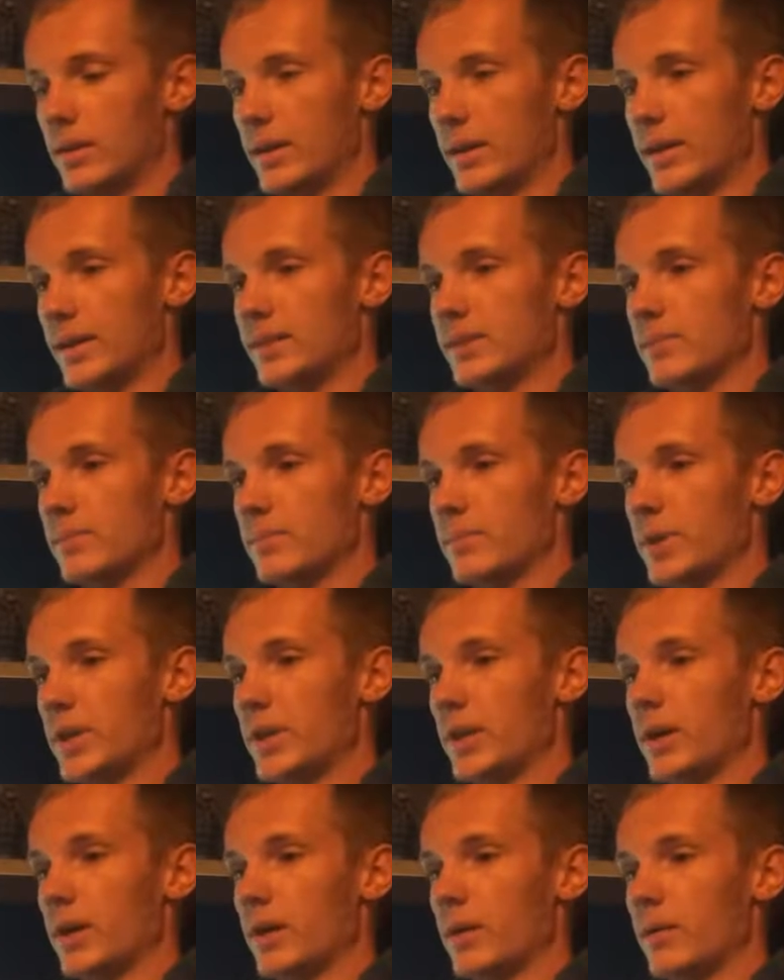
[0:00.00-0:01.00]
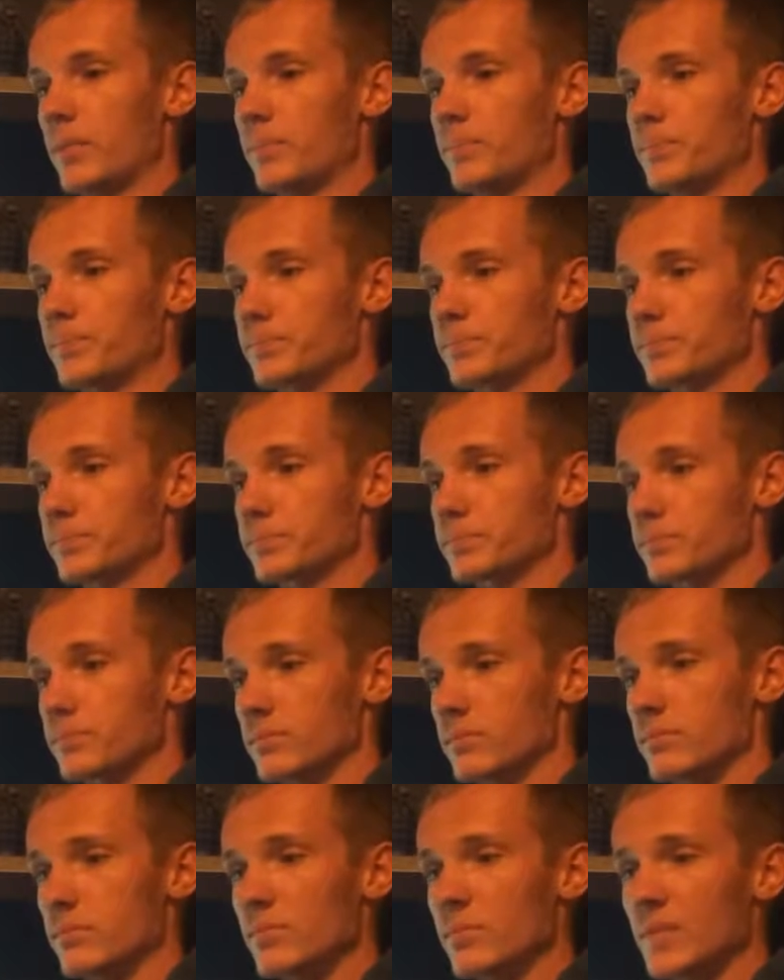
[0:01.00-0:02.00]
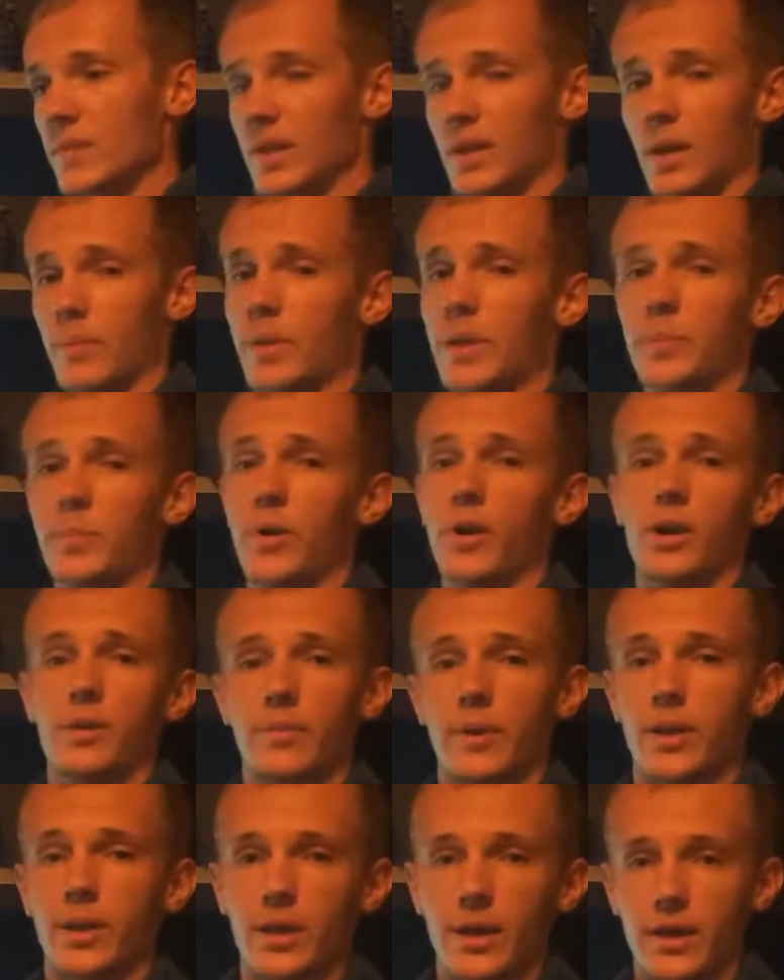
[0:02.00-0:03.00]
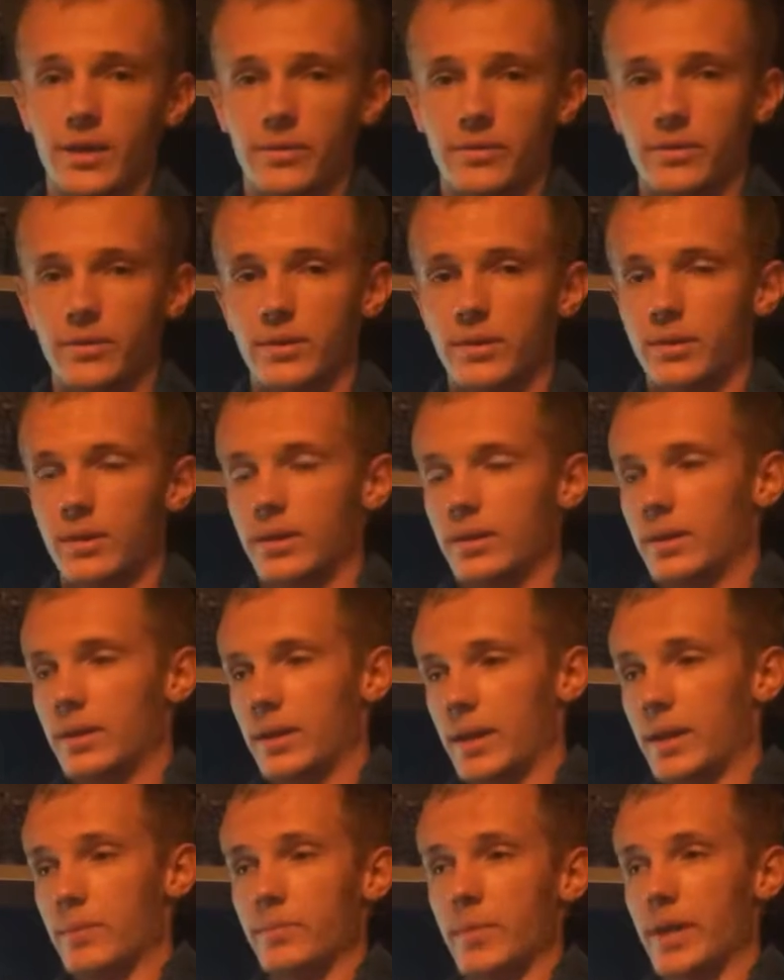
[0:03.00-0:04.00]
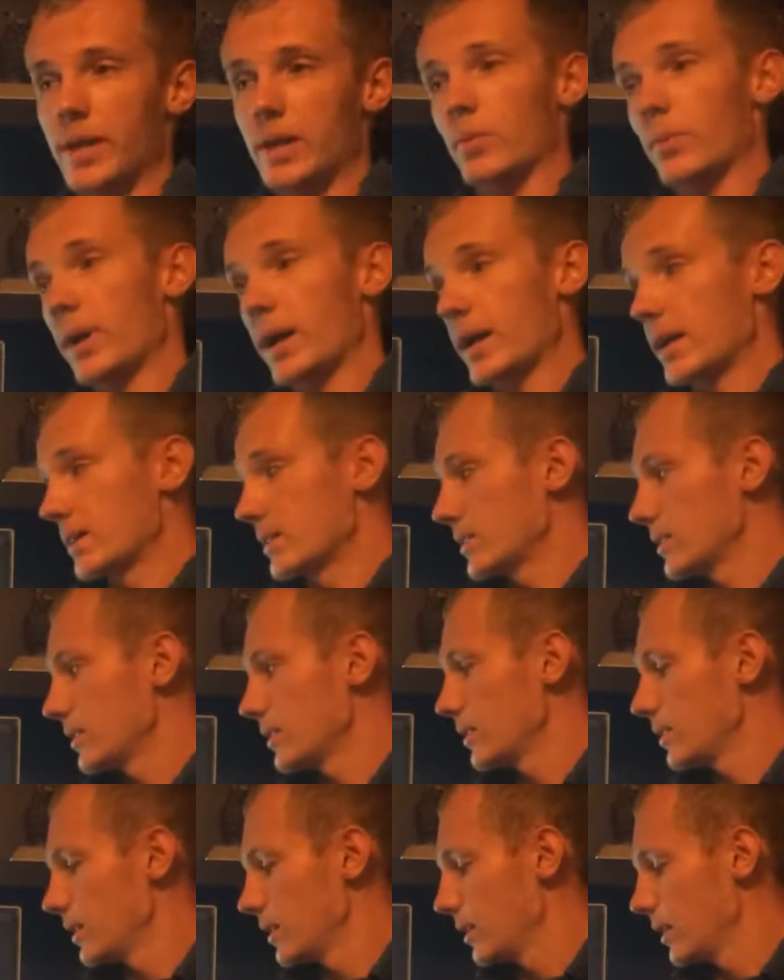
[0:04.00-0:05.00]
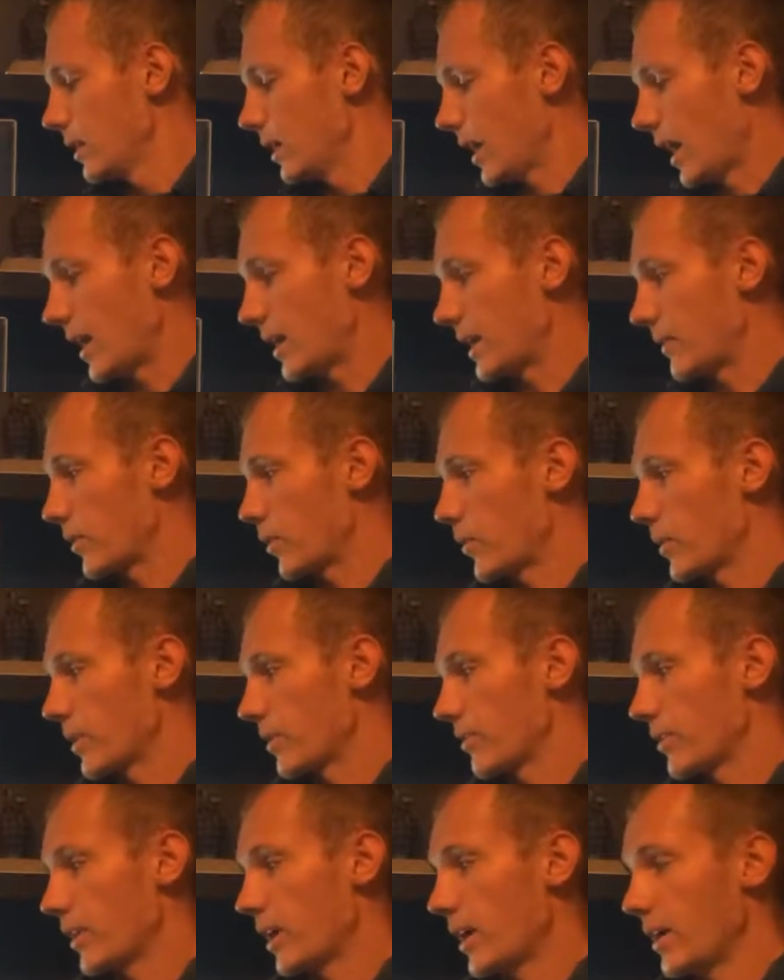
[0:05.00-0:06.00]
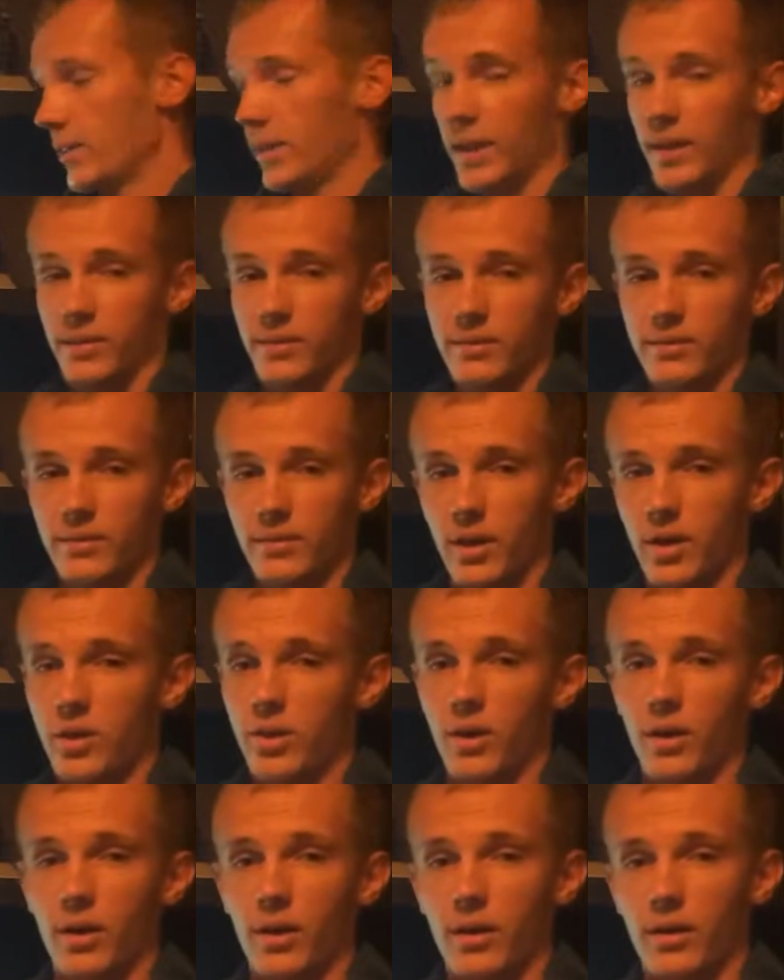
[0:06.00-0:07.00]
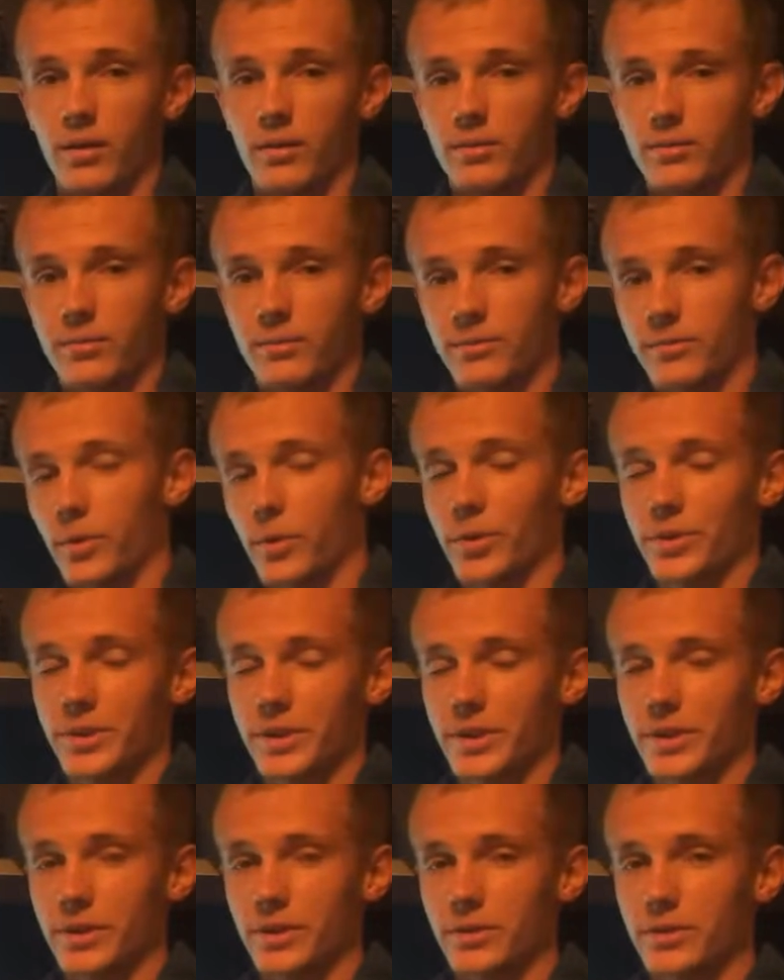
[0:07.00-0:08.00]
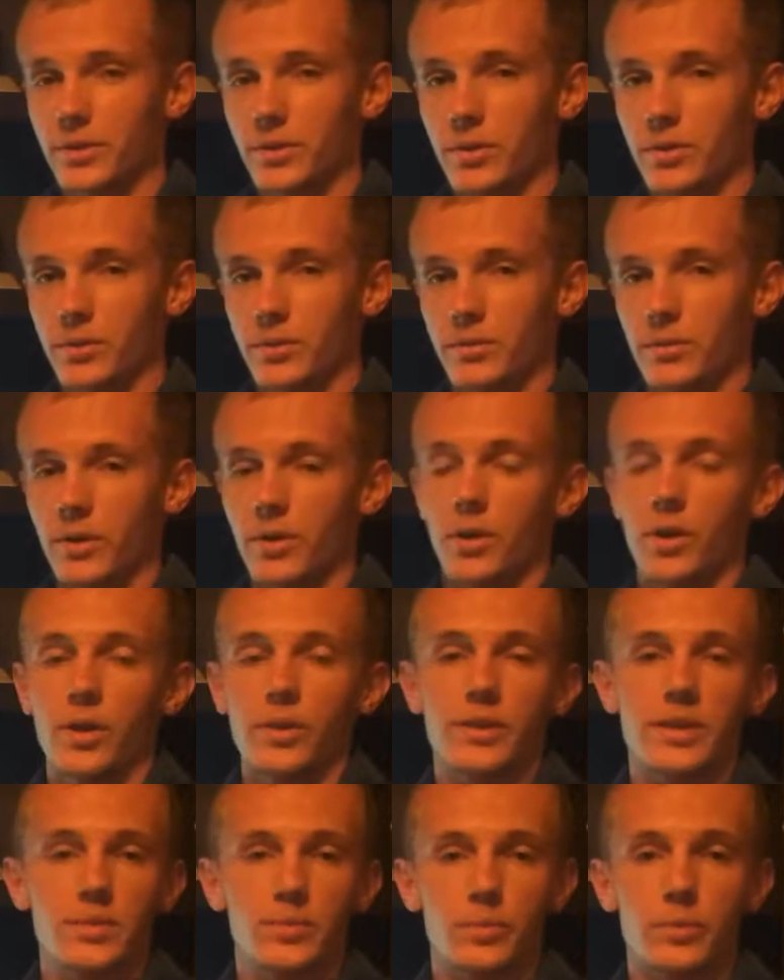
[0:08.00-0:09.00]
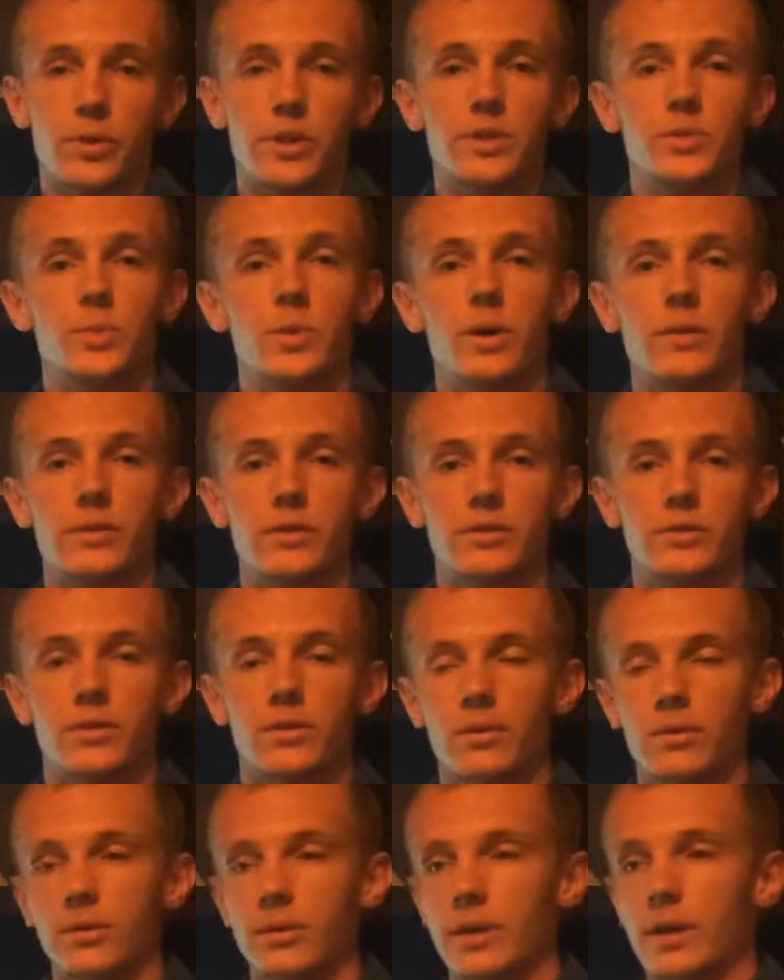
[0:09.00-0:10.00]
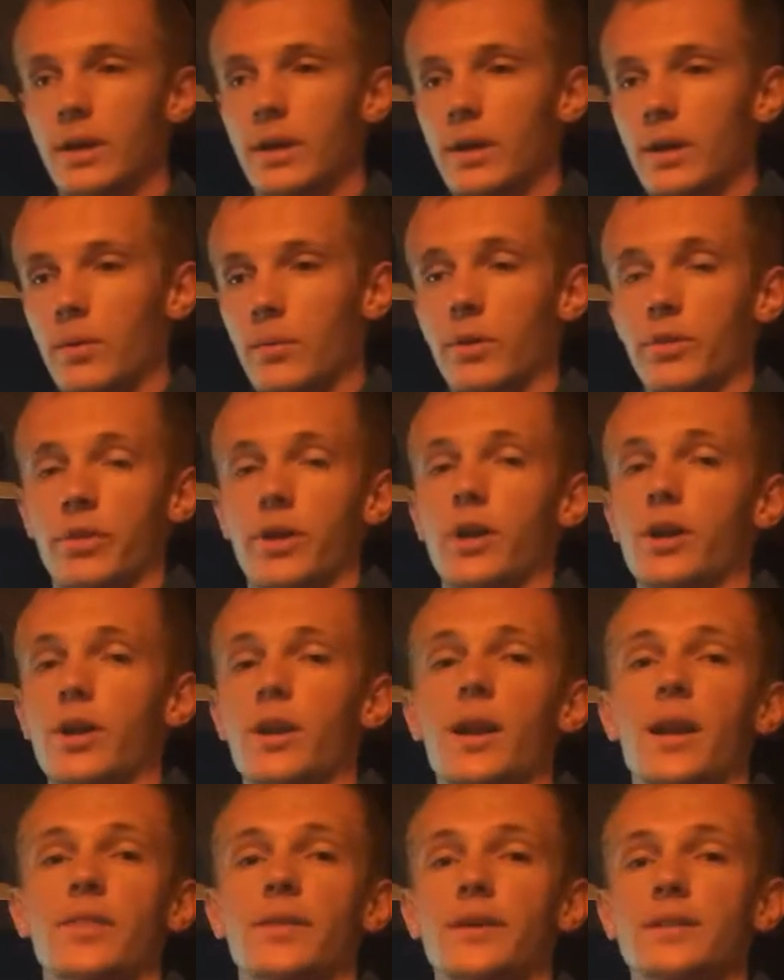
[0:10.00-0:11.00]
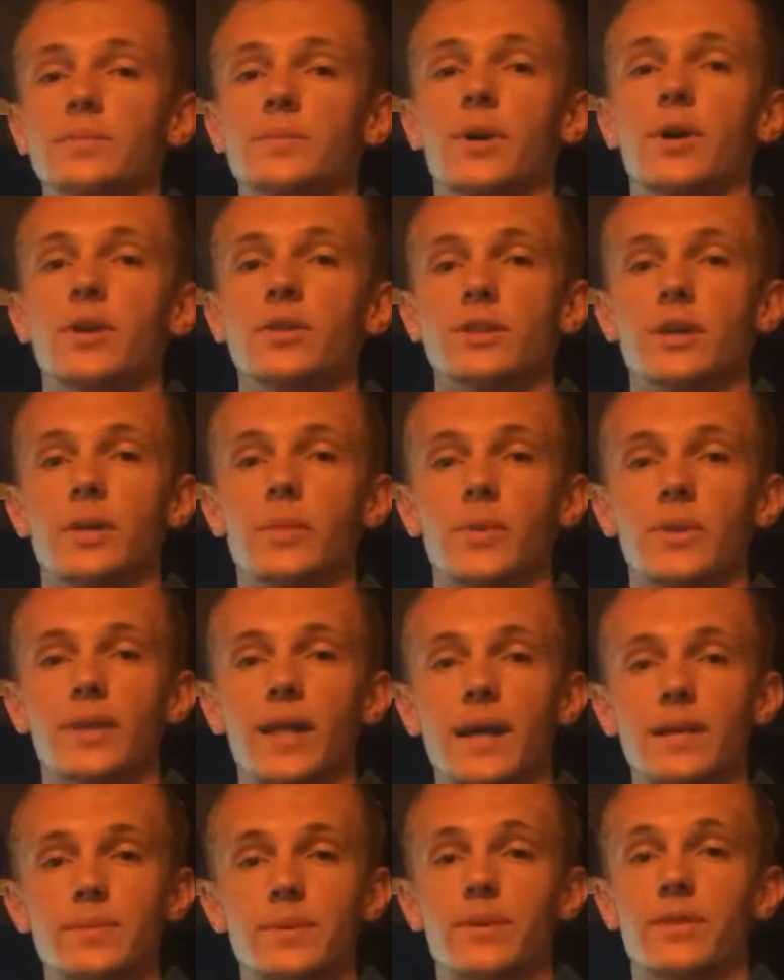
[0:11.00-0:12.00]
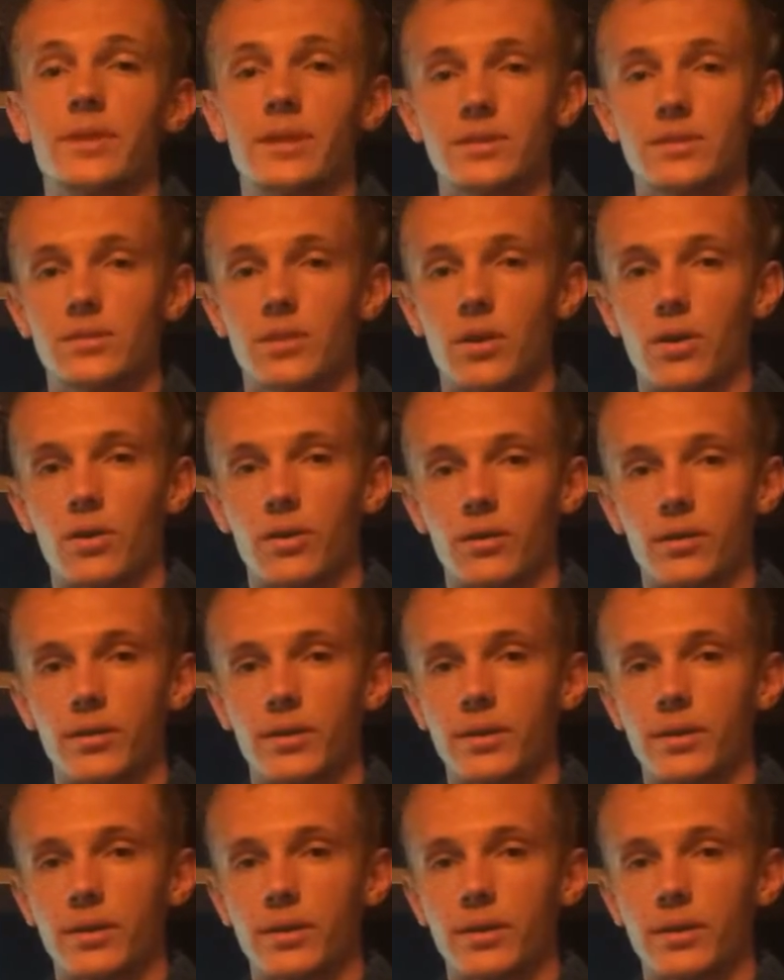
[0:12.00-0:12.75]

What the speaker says: It's become a big part of my life in many ways. I never would have thought that a car 14 years old, or at this point 12 years old, with 190,000 miles on it would last me this long.